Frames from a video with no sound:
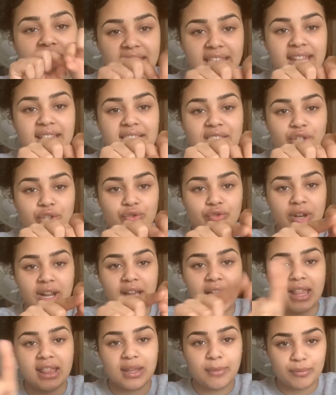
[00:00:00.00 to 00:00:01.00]
in the string,
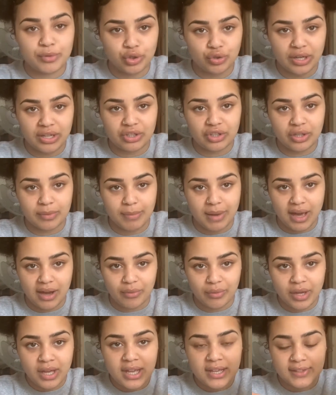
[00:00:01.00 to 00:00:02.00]
and then stretch them
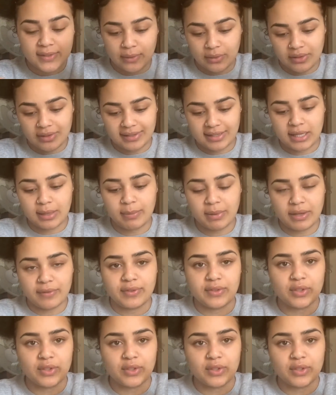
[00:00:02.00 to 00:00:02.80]
out so it looks like a bit of a